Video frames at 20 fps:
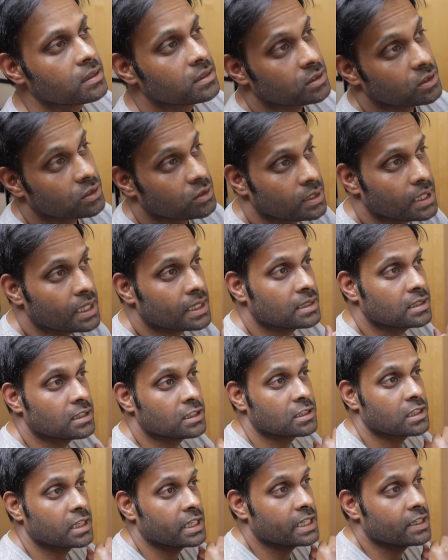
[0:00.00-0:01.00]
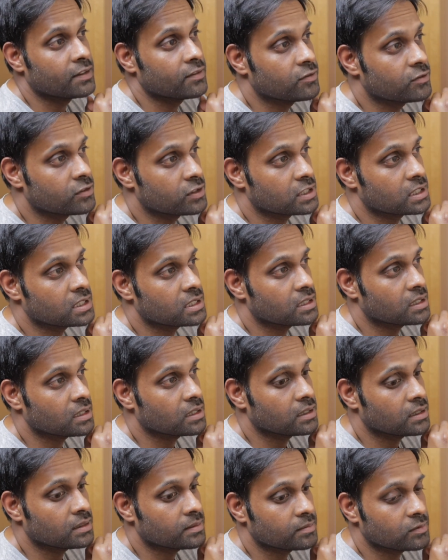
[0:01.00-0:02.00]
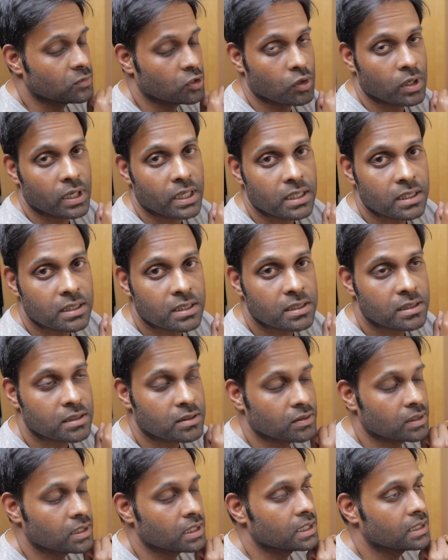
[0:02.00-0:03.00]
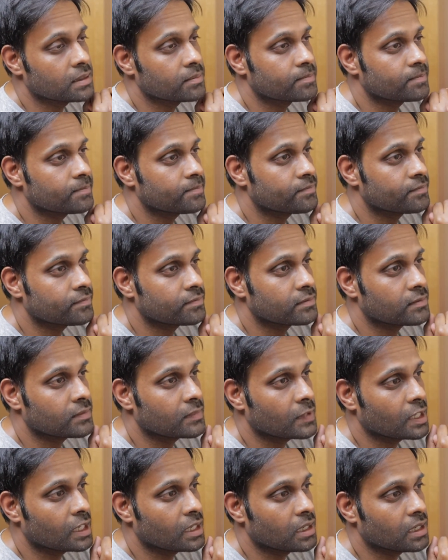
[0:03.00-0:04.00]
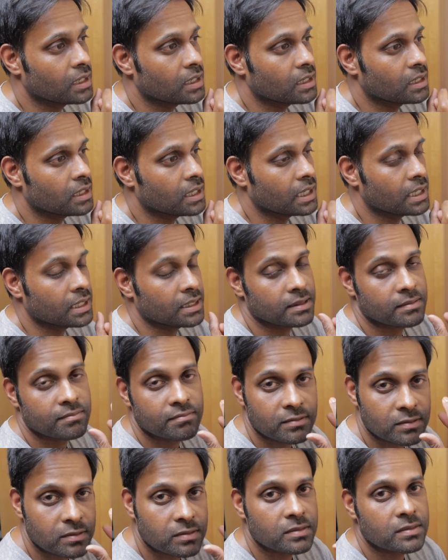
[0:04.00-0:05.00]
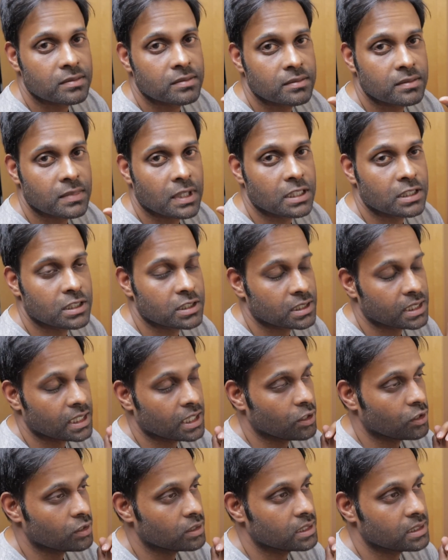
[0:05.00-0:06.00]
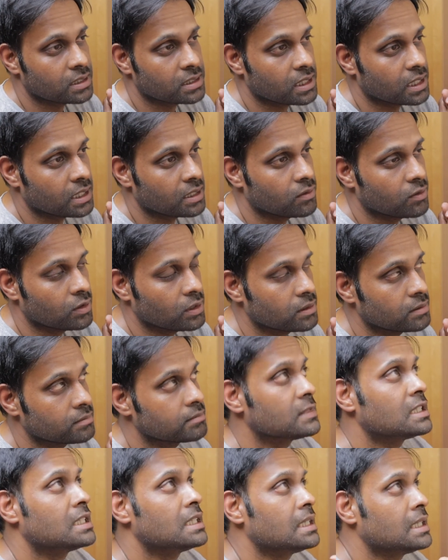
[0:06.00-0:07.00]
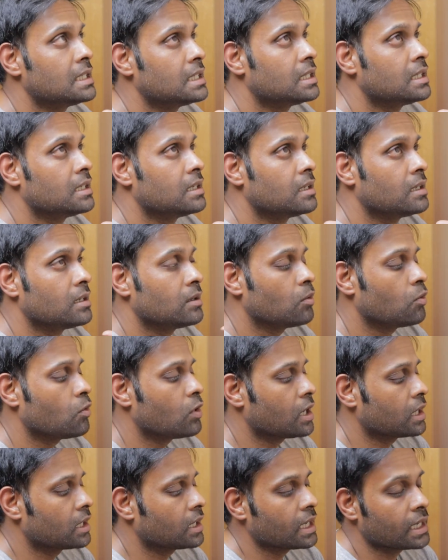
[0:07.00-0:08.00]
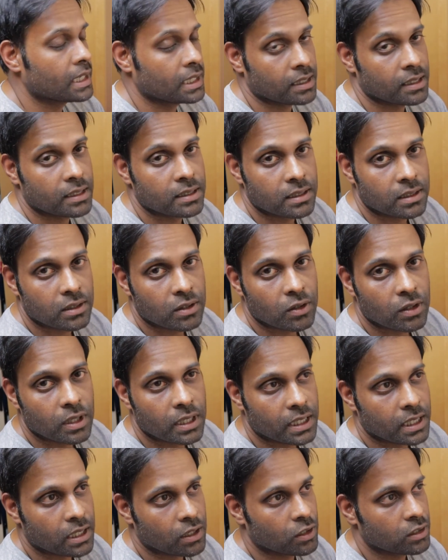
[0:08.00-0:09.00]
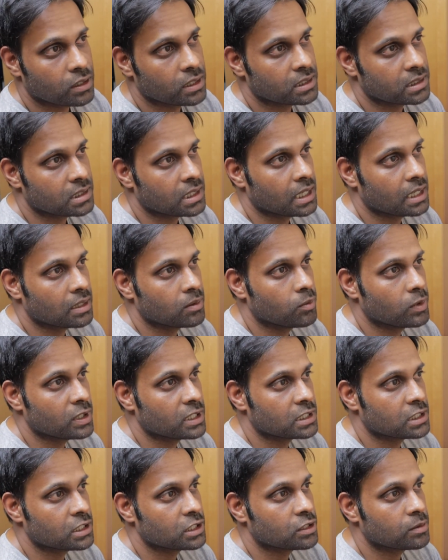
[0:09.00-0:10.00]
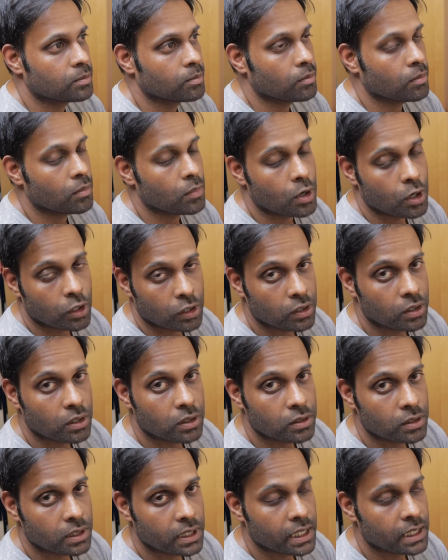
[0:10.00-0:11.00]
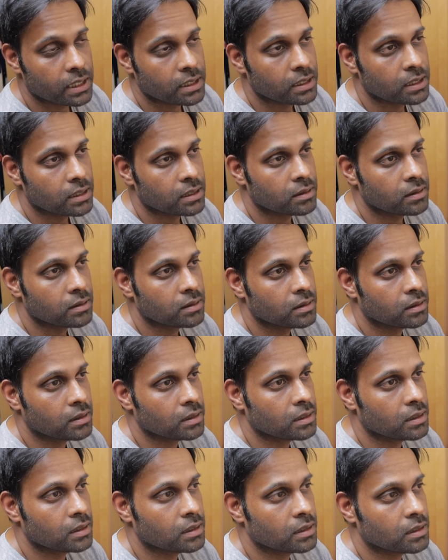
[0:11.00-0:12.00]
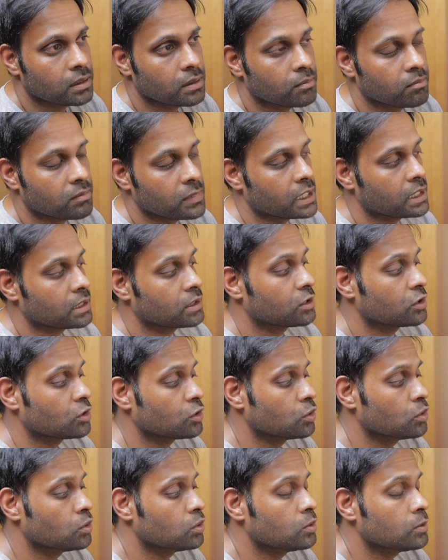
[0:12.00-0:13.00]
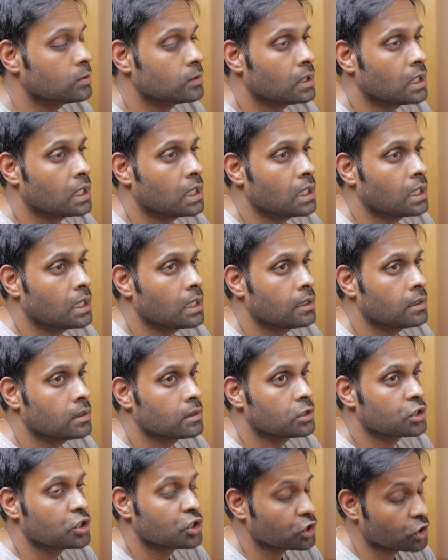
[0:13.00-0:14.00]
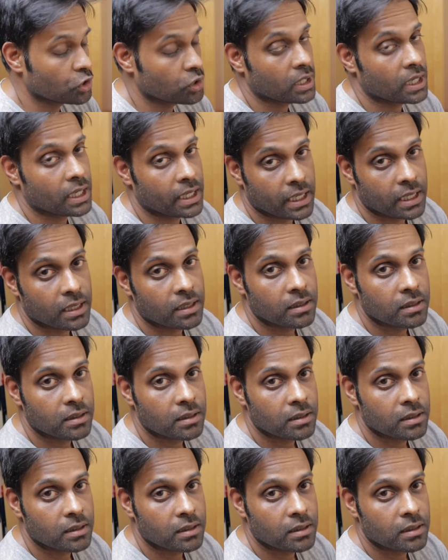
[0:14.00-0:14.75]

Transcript: So that just leaves Rolex, really. And I just cannot decide. Well, one, I cannot decide which model to get. And two, should I get